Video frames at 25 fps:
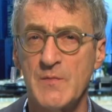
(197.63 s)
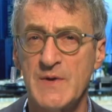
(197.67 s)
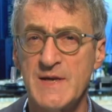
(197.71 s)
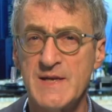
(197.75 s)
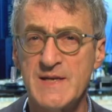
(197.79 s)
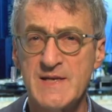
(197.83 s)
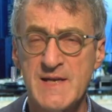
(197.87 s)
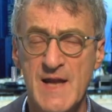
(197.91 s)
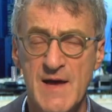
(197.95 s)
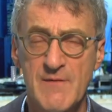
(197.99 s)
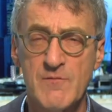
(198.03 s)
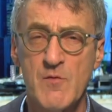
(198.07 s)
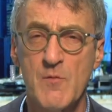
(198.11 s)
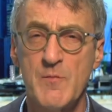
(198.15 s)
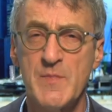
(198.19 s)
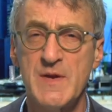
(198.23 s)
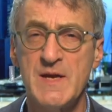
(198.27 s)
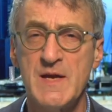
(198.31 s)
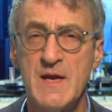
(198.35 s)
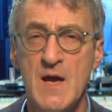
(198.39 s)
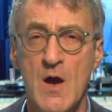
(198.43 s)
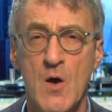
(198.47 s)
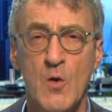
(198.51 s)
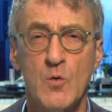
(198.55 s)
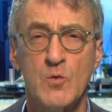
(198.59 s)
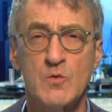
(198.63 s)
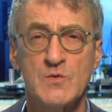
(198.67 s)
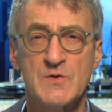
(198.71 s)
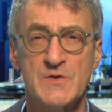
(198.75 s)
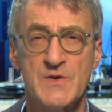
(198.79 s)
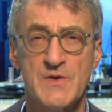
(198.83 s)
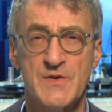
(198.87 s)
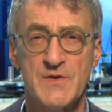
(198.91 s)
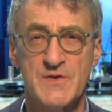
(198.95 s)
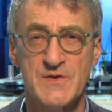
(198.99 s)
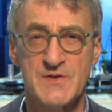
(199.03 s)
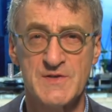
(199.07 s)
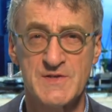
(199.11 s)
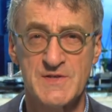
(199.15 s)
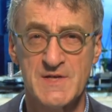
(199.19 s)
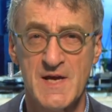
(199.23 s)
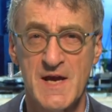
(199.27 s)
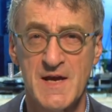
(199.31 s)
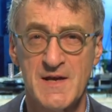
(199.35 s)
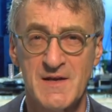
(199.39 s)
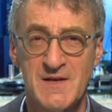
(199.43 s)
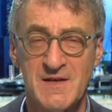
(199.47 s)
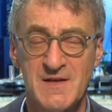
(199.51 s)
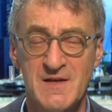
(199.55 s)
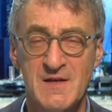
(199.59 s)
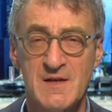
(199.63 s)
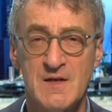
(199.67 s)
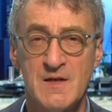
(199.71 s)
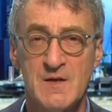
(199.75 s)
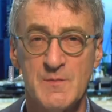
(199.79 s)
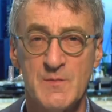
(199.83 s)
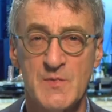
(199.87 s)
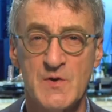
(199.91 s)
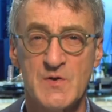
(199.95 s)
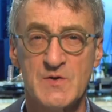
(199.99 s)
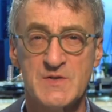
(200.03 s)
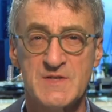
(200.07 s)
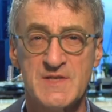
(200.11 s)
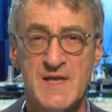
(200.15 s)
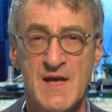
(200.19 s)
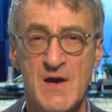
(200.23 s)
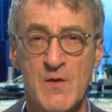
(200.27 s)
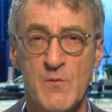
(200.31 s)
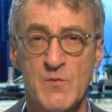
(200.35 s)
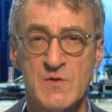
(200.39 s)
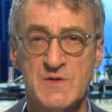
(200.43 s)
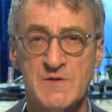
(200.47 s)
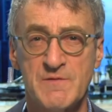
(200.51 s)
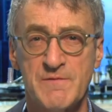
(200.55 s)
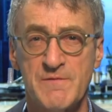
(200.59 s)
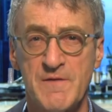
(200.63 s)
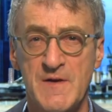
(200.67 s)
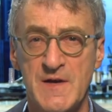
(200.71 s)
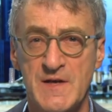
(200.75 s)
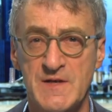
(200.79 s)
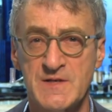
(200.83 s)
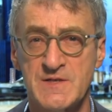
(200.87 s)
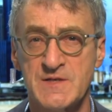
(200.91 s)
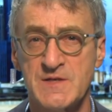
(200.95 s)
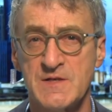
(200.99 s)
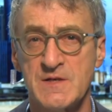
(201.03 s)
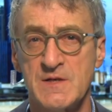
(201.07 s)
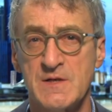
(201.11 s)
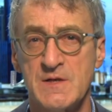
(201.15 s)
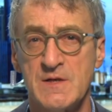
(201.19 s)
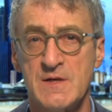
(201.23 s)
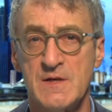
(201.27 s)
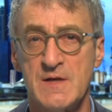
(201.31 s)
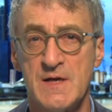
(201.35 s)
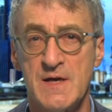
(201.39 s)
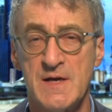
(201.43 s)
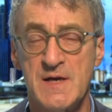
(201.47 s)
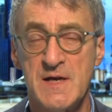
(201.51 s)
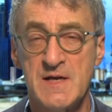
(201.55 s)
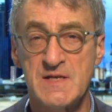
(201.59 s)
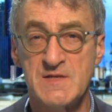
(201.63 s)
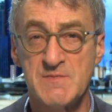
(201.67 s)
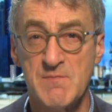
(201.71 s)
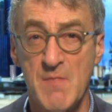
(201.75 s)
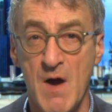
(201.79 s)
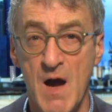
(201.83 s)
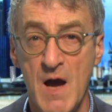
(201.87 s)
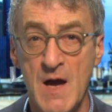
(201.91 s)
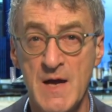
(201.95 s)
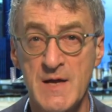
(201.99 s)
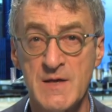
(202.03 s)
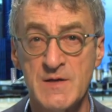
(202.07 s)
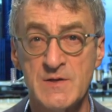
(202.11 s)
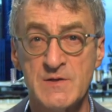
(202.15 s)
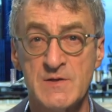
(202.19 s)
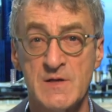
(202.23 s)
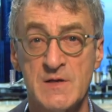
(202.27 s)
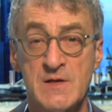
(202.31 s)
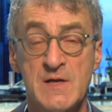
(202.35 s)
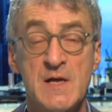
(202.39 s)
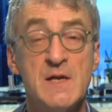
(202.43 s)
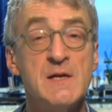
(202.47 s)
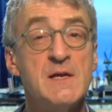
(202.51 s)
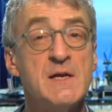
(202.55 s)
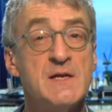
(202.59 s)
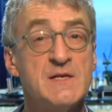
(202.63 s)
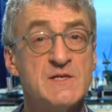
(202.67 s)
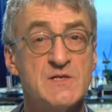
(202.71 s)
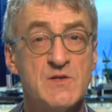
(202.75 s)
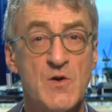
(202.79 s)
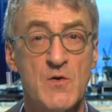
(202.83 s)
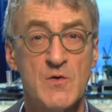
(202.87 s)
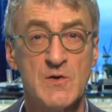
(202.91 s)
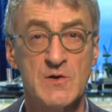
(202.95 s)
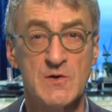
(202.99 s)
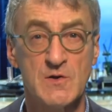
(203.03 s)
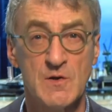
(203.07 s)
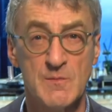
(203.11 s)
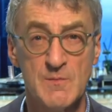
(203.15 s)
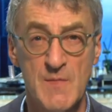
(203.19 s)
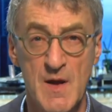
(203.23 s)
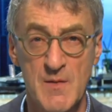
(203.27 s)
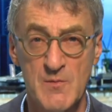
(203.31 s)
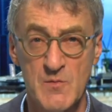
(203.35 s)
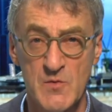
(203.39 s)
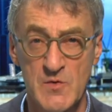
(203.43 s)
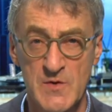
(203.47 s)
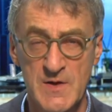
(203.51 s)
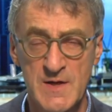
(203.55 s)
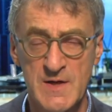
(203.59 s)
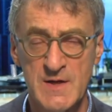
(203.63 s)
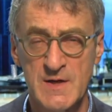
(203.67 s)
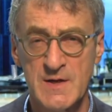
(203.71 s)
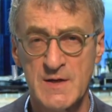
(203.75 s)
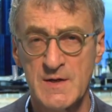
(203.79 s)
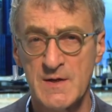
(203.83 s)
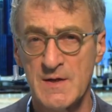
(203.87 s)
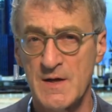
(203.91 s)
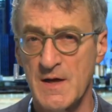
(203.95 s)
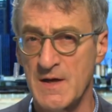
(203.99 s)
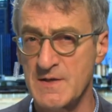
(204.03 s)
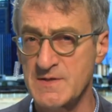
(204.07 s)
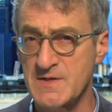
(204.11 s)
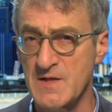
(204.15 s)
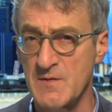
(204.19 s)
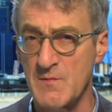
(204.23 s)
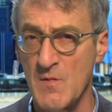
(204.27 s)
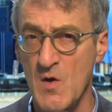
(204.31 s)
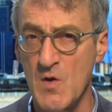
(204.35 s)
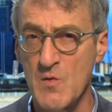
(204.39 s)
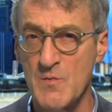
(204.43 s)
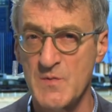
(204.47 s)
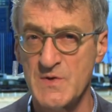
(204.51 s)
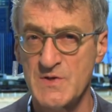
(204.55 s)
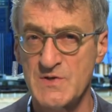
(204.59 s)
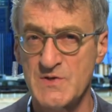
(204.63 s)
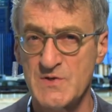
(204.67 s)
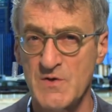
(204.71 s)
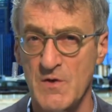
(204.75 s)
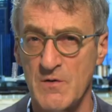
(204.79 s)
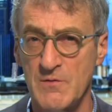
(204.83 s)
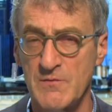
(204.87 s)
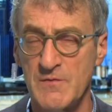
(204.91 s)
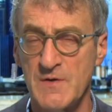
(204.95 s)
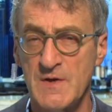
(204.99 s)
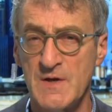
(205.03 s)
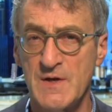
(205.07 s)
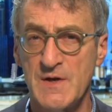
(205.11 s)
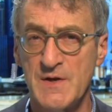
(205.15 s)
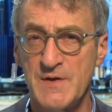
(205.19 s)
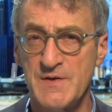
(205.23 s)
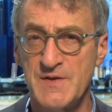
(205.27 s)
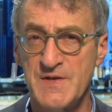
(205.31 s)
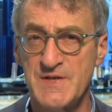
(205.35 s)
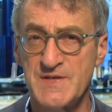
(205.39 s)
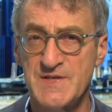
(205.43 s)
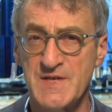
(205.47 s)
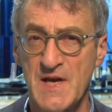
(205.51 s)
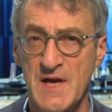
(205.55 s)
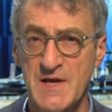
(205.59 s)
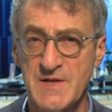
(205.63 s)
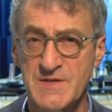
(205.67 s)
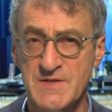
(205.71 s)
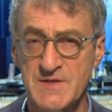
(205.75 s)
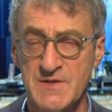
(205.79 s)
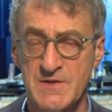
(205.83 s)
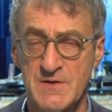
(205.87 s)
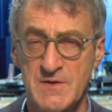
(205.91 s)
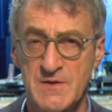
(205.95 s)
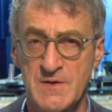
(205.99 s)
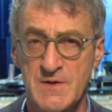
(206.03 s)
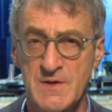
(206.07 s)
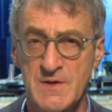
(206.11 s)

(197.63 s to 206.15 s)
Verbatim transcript: He'd never be older than 10 because that was fixed in his mind and in historical memory as the moment of disaster.